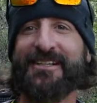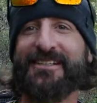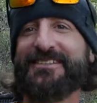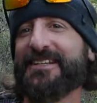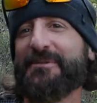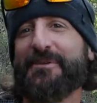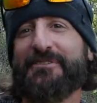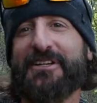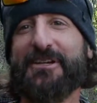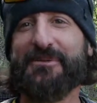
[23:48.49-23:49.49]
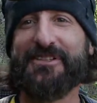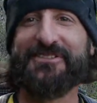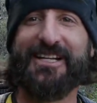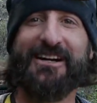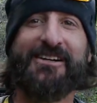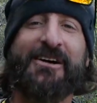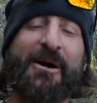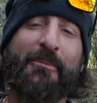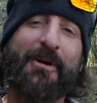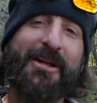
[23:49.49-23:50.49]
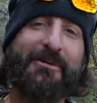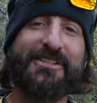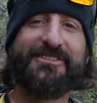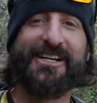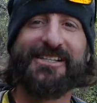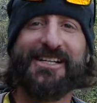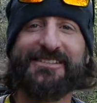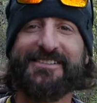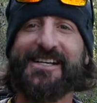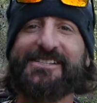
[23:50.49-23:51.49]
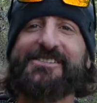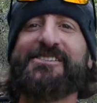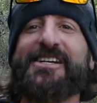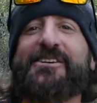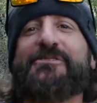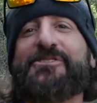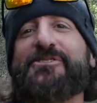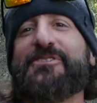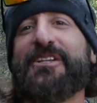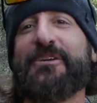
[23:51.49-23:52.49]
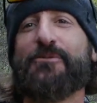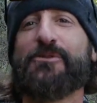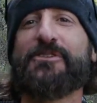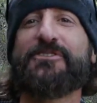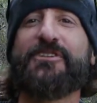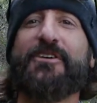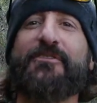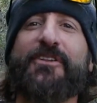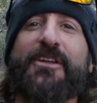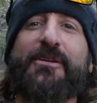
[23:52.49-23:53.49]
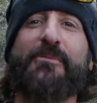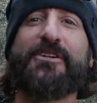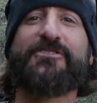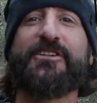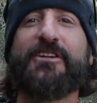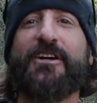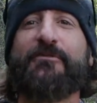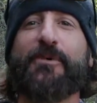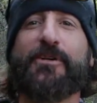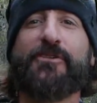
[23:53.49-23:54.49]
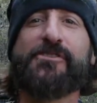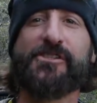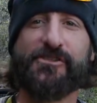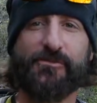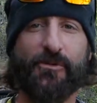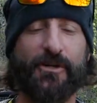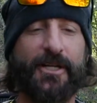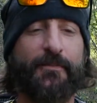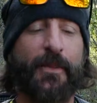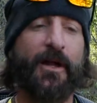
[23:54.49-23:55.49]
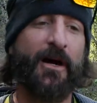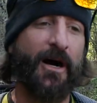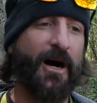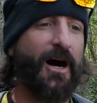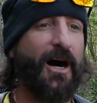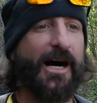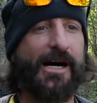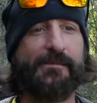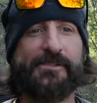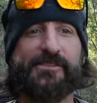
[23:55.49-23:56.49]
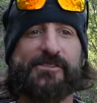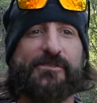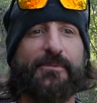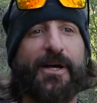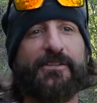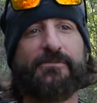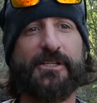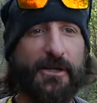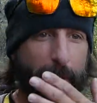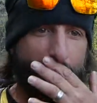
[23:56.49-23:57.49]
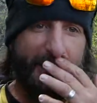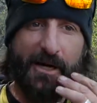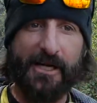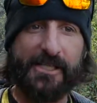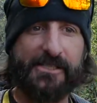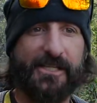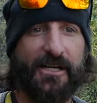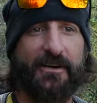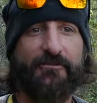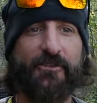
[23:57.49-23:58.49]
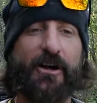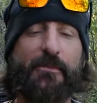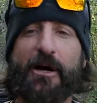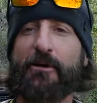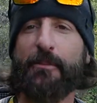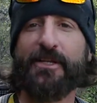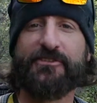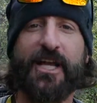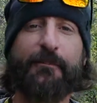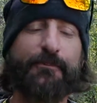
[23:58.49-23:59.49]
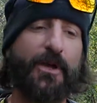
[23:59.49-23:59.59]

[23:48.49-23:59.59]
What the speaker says: It was only maybe 3 kilometers an hour. But anyways, Tiny and I decided to head over to the ruins of the monastery of Bakota this morning. It's about a 3 kilometer hike from our base camp.